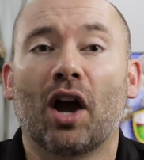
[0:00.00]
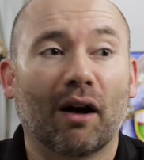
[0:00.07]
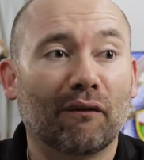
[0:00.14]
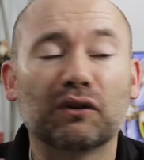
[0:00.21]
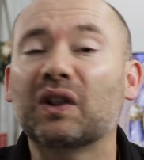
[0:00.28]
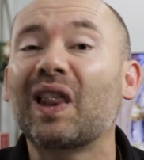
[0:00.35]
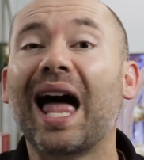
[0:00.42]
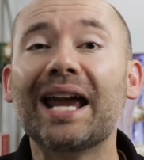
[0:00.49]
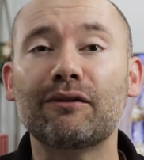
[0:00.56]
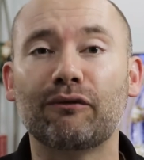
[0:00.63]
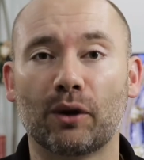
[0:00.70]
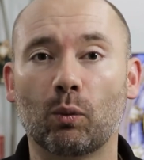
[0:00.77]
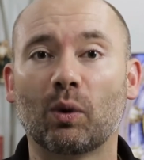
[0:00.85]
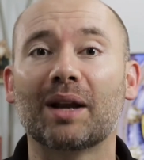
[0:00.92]
of
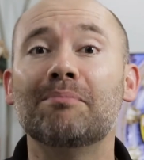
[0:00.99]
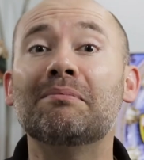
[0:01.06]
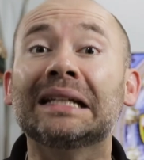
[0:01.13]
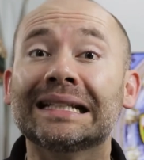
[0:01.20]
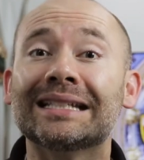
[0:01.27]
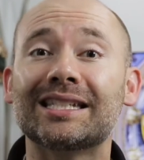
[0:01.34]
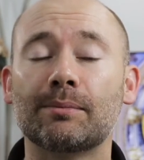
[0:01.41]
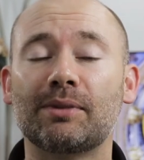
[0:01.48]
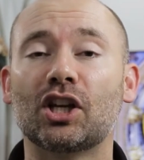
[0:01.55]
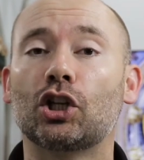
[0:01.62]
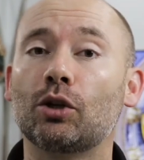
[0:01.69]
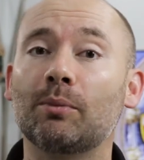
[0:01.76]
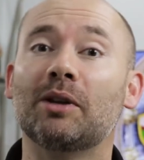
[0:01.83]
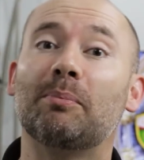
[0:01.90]
life and what it means to be a
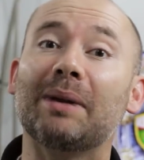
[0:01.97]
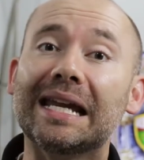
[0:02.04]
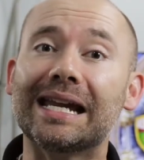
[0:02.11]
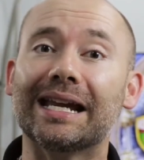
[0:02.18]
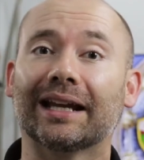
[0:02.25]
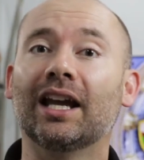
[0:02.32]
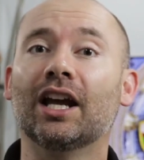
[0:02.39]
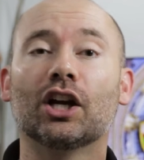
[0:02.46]
human being